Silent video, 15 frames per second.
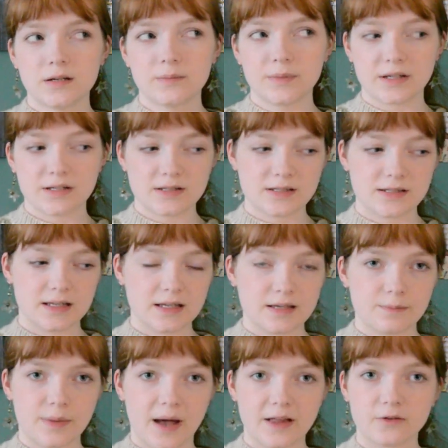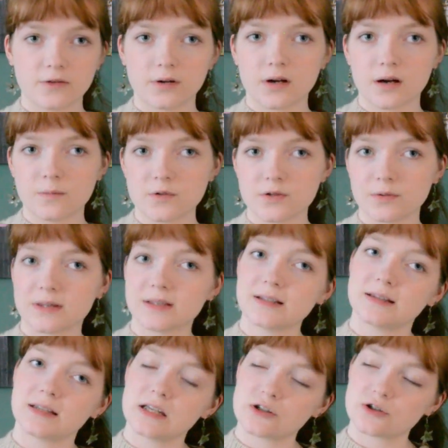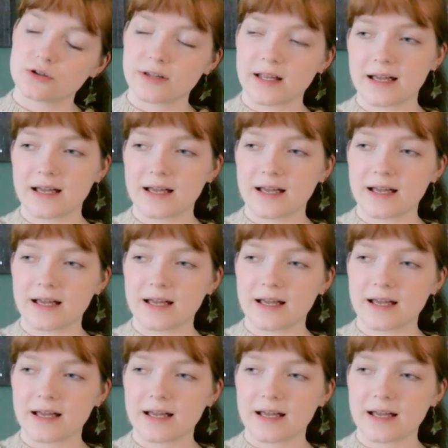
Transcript: because the pattern comes with the t-shirt